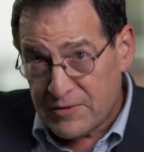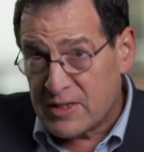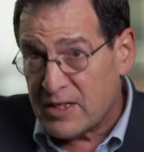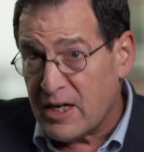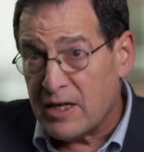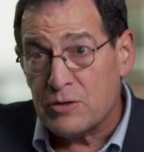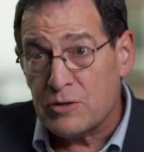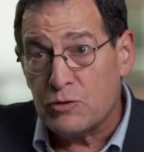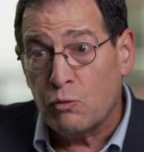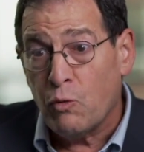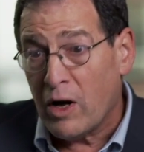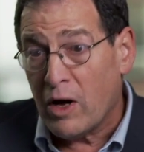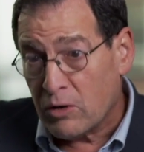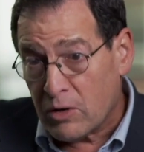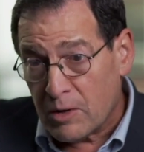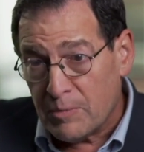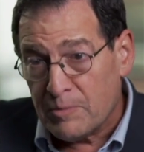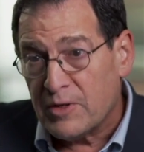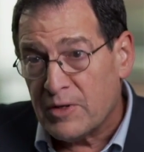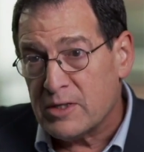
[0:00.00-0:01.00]
to say, has
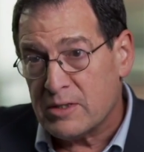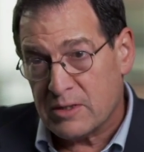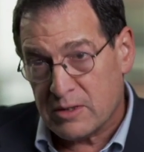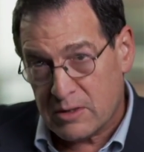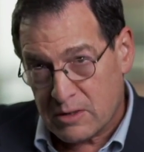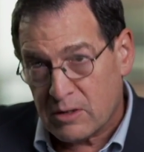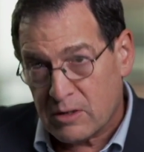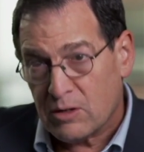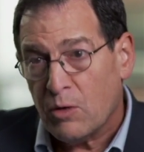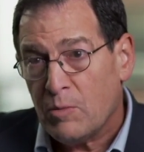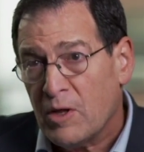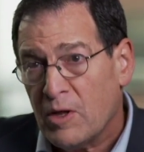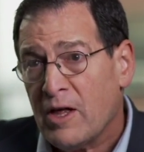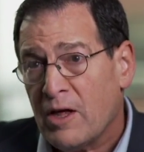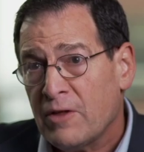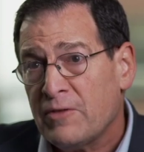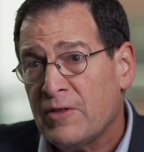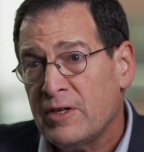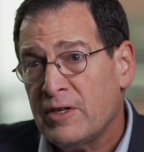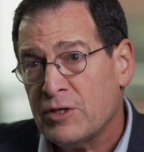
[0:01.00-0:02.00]
welcomed this Global
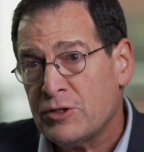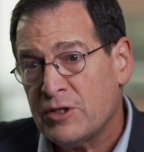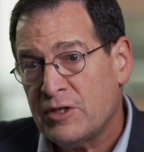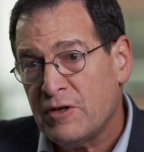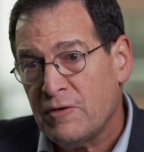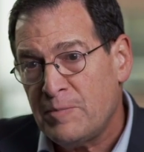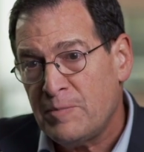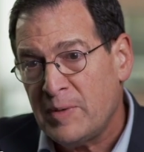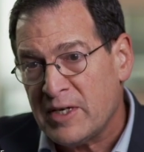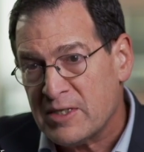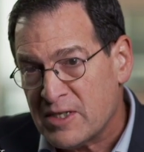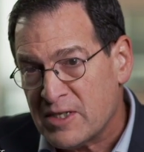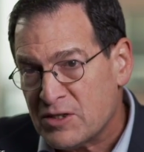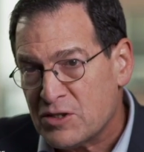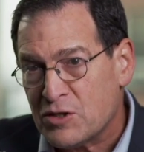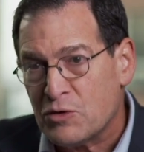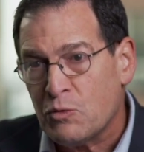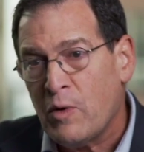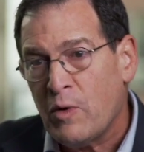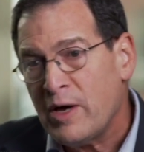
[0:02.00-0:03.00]
Health Initiative because
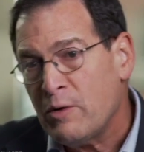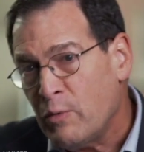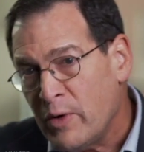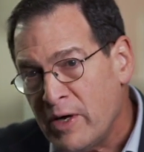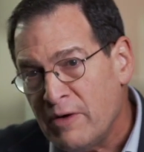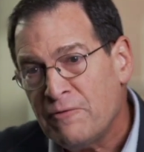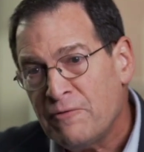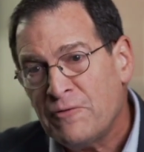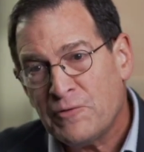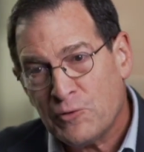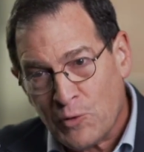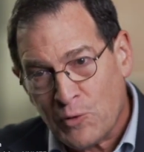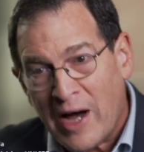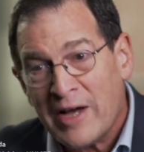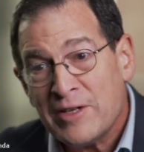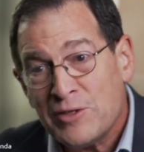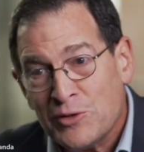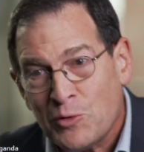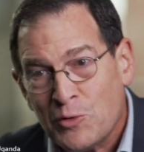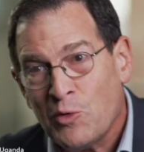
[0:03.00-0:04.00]
it's the way we've
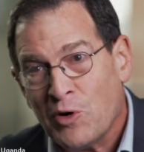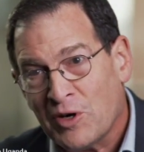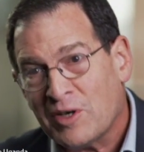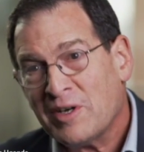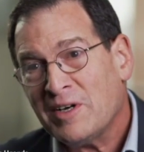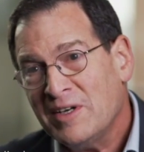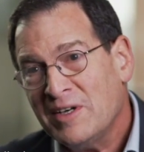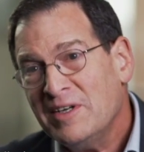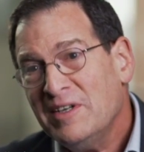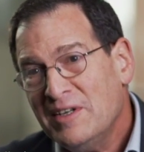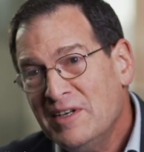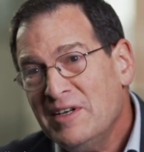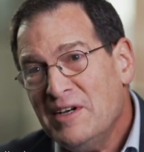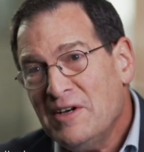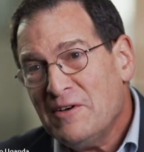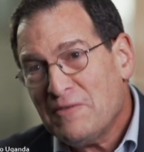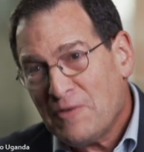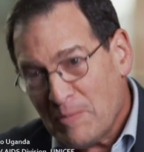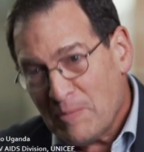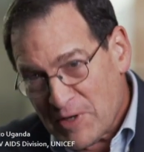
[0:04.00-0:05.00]
tried to work
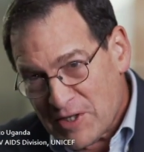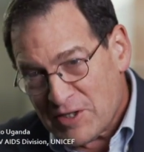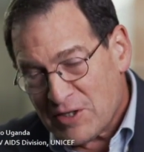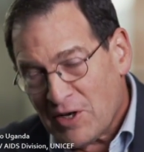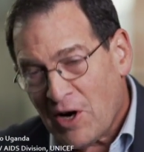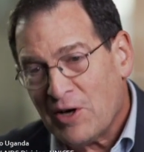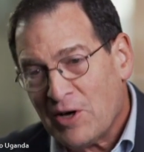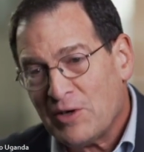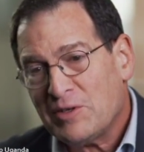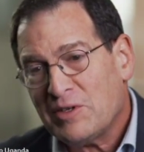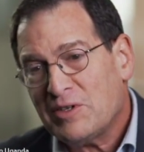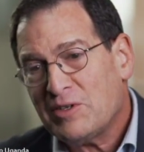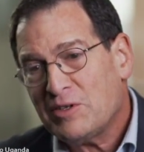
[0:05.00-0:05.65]
from the start.